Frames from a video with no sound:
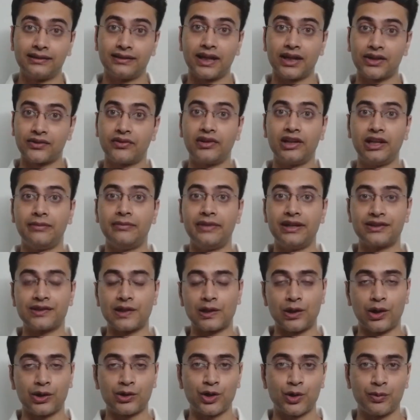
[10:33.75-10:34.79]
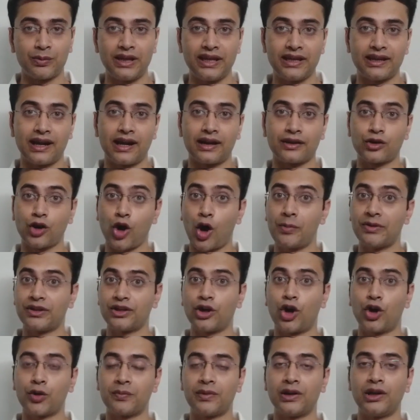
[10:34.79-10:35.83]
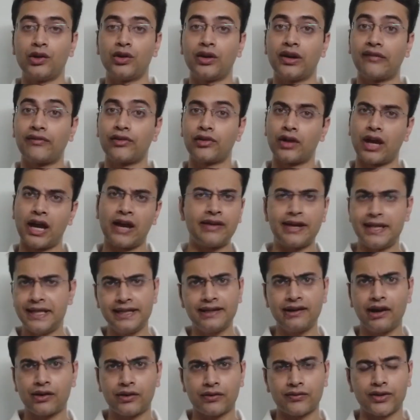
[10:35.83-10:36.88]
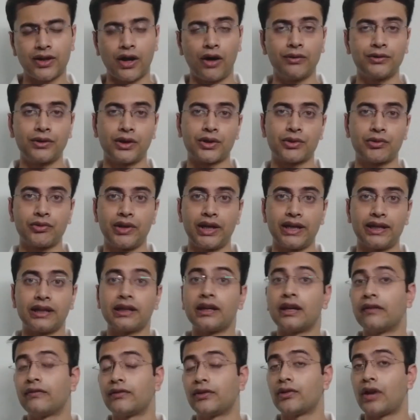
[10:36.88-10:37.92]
That really means a lot to me. And comment down below if you have any kind of doubt or query,